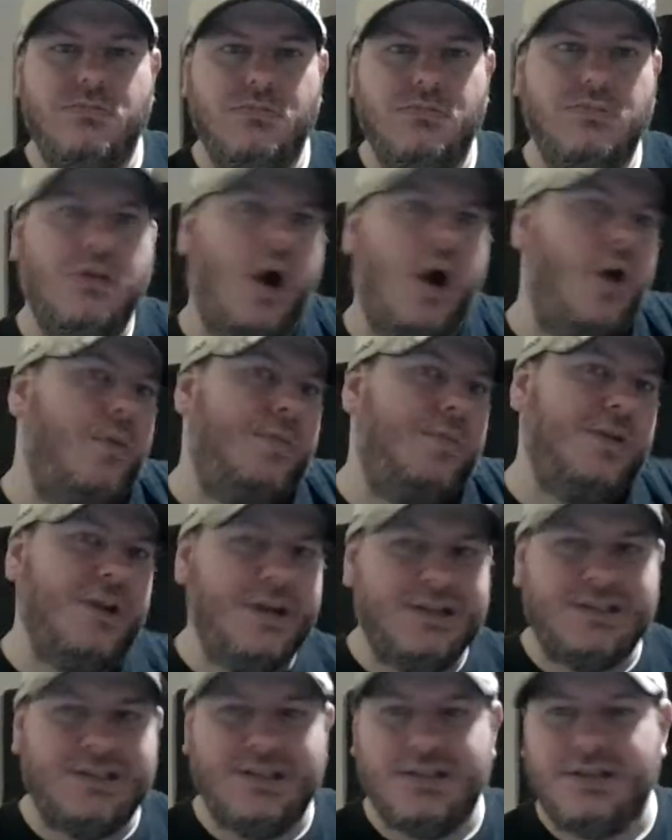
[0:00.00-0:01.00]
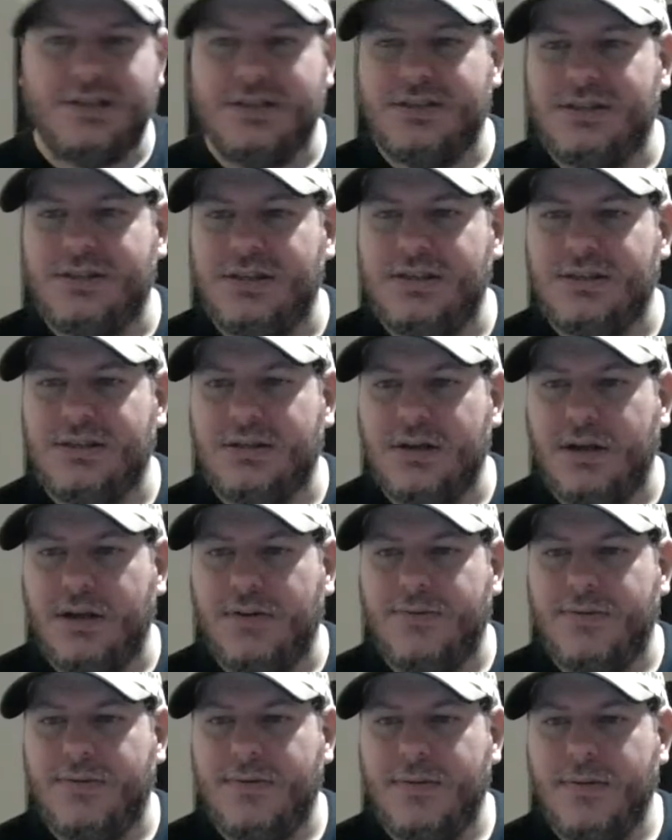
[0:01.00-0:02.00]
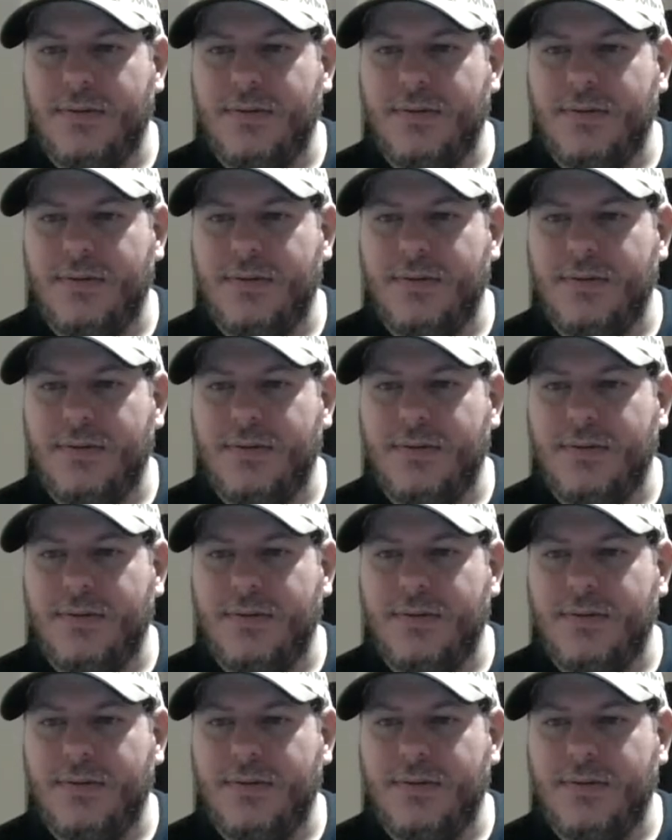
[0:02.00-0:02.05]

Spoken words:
go places and see stuff.